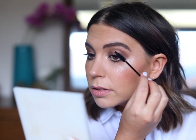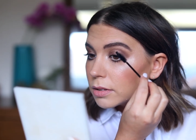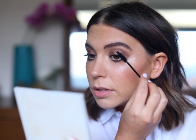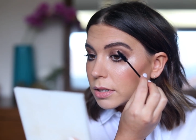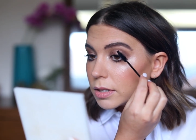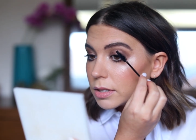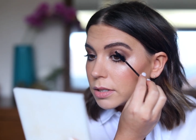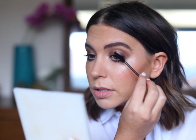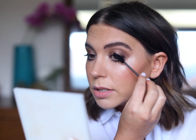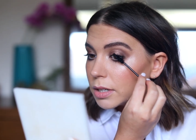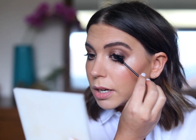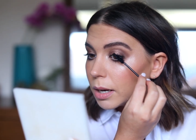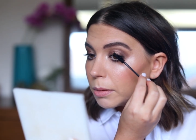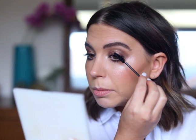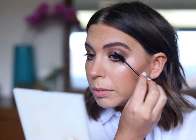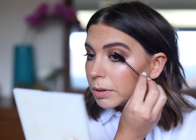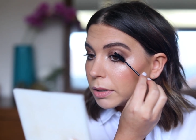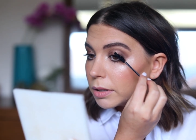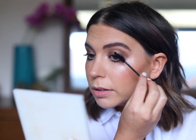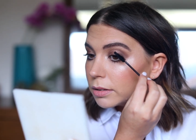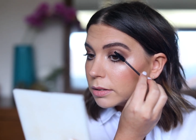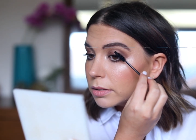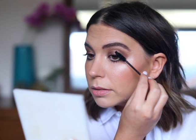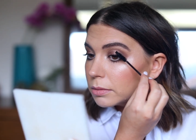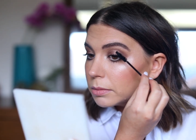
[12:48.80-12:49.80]
Just tapping
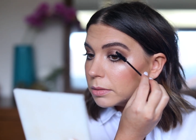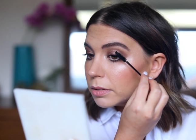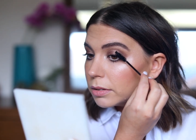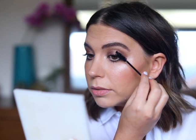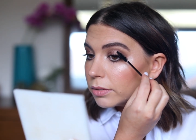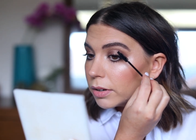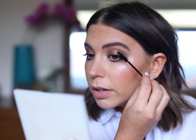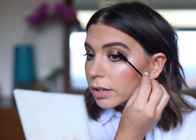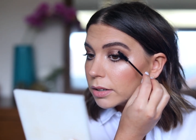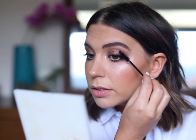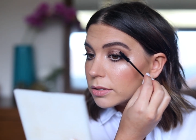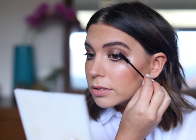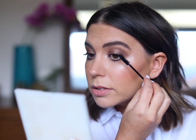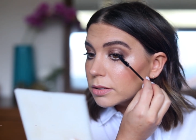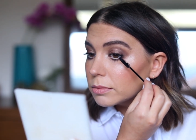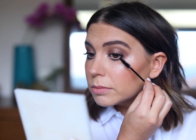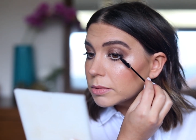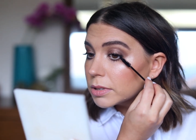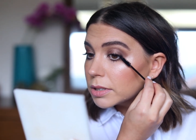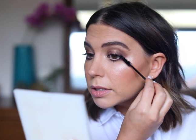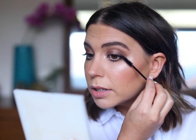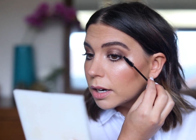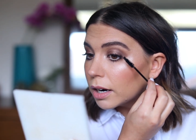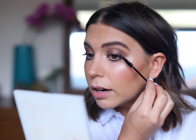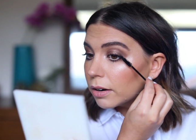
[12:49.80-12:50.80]
a little bit of extra
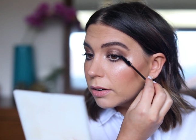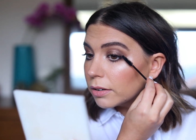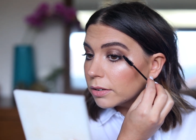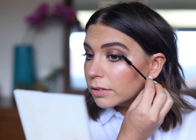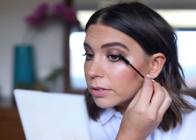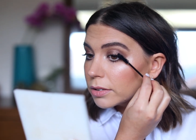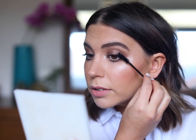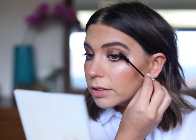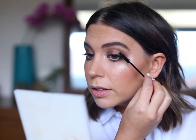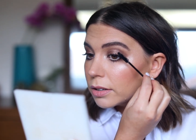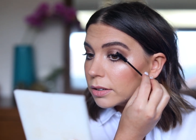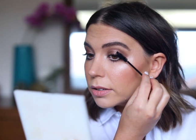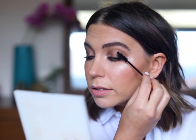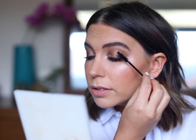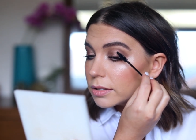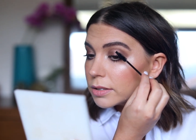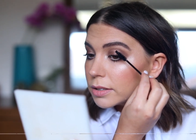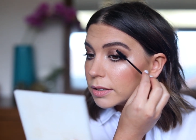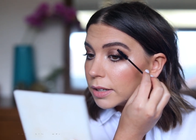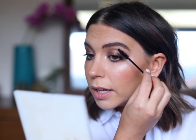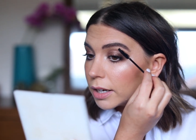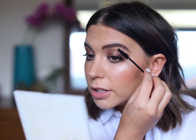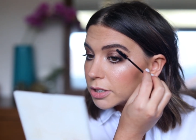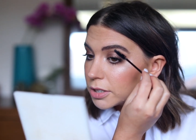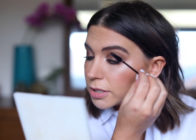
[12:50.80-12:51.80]
mascara onto
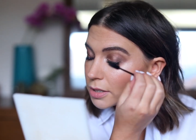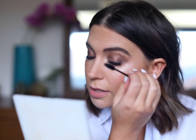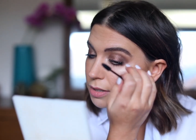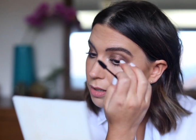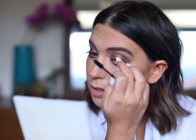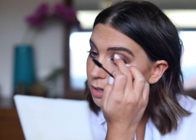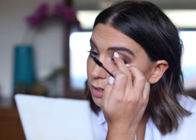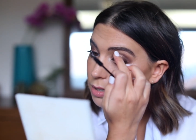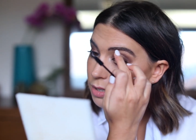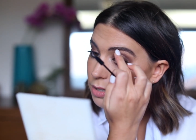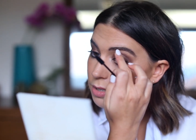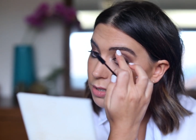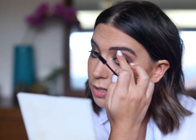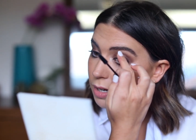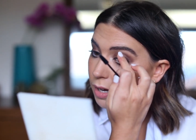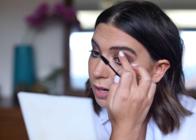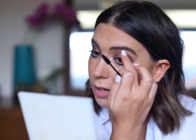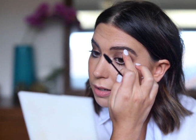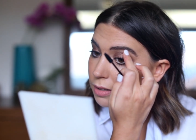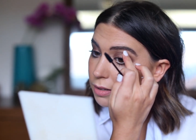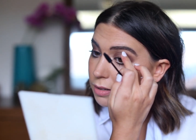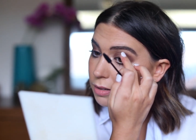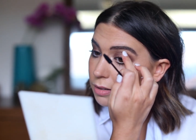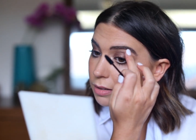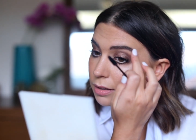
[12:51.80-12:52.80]
those lashes that I just
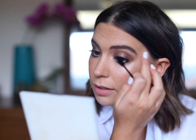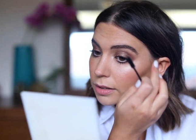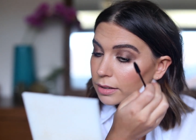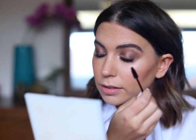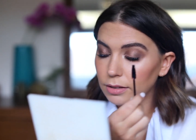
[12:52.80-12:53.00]
added.